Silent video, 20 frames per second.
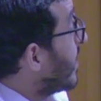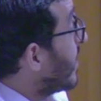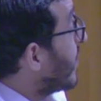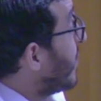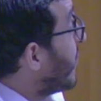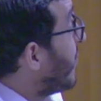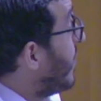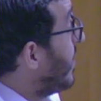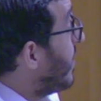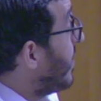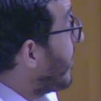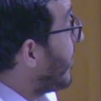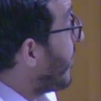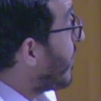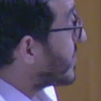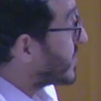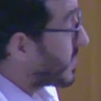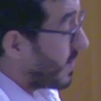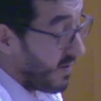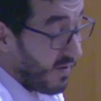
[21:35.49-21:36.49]

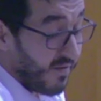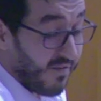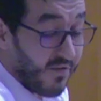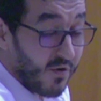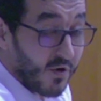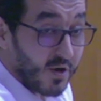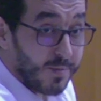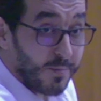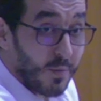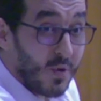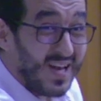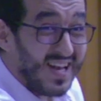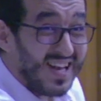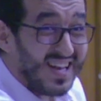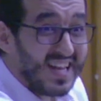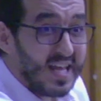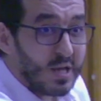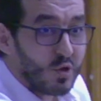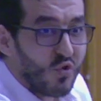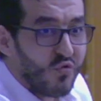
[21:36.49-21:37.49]
Fourth point,
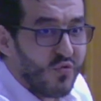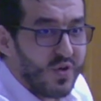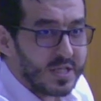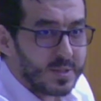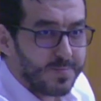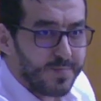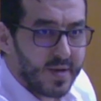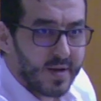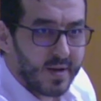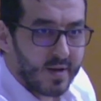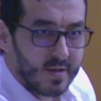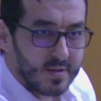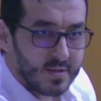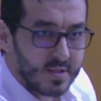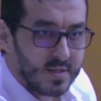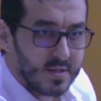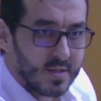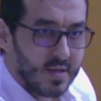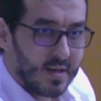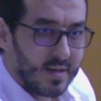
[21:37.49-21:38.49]
lack of
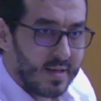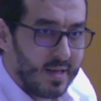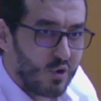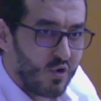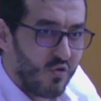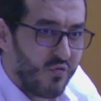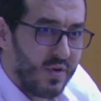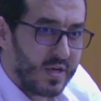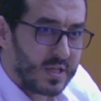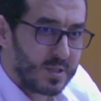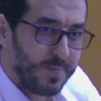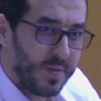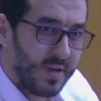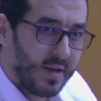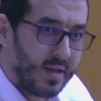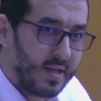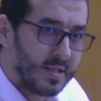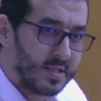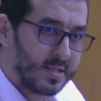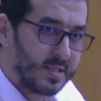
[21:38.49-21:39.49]
experience. Lack of
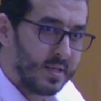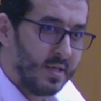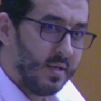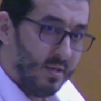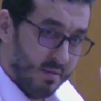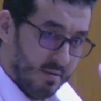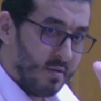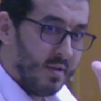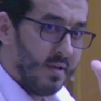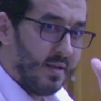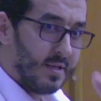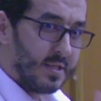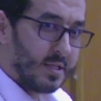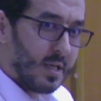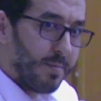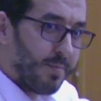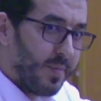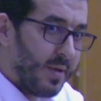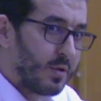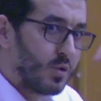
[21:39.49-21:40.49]
experience, it's
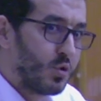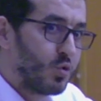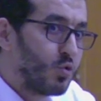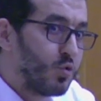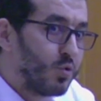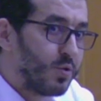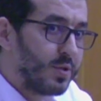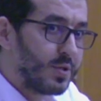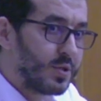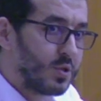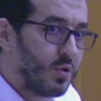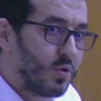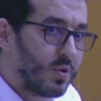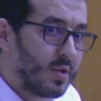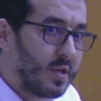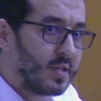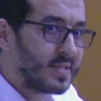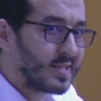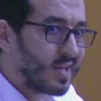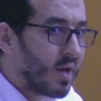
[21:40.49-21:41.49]
appeared to the
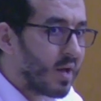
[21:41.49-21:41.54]
students